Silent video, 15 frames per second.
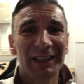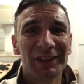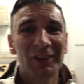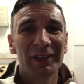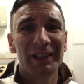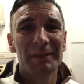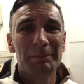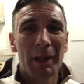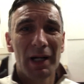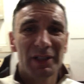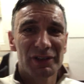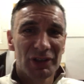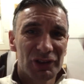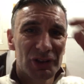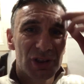ain't got any
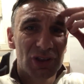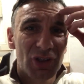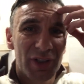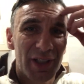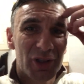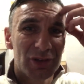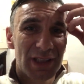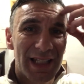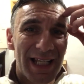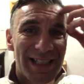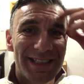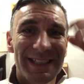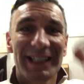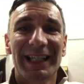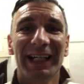buttons on. She's got those
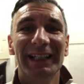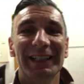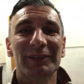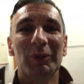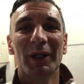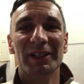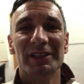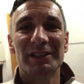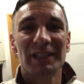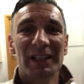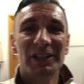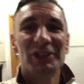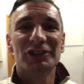elasticated ones.